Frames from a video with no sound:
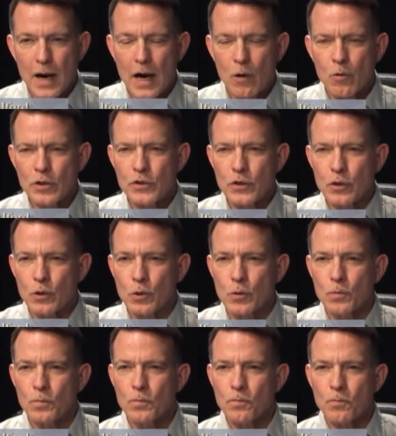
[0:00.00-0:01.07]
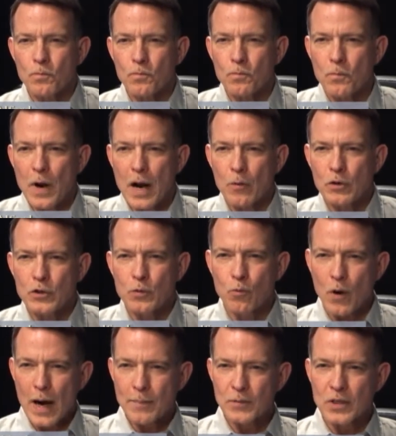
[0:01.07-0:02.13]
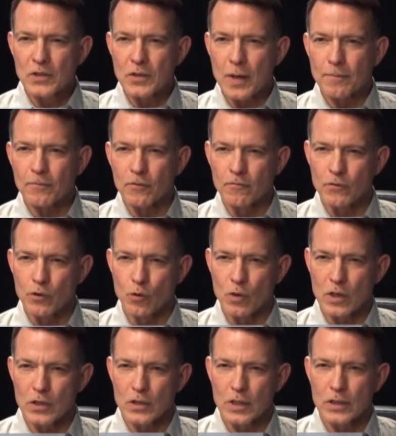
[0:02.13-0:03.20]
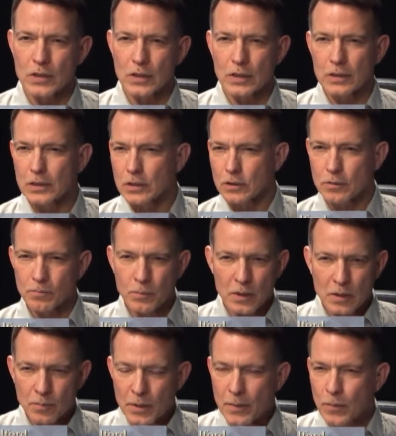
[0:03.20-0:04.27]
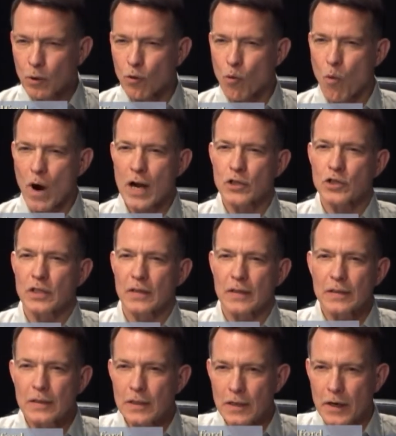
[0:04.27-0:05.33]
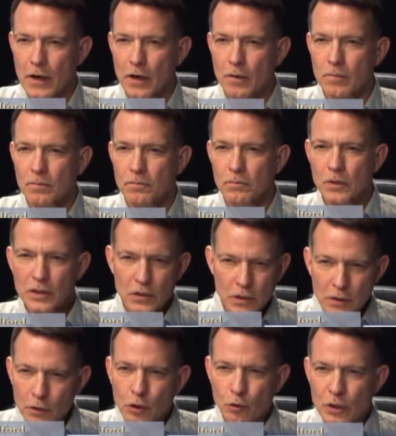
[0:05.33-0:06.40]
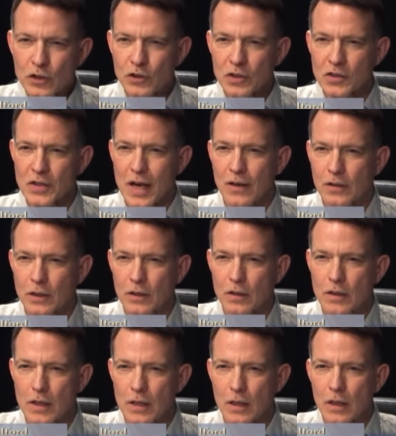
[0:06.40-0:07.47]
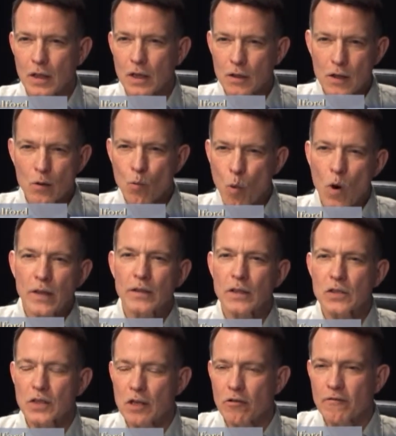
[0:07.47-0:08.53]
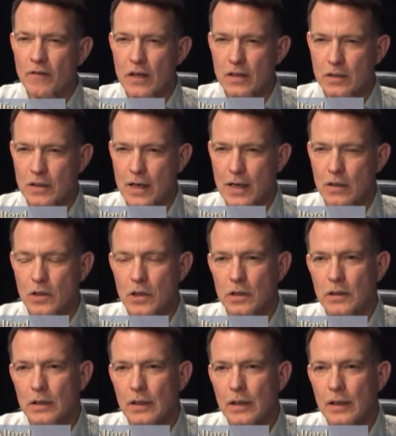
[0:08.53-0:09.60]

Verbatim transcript: How would you, how would you wrap this up for viewers? Let's, let's, the, the, people who are watching that care. Let's, there are Christians out there that, that want this interfaith dialogue.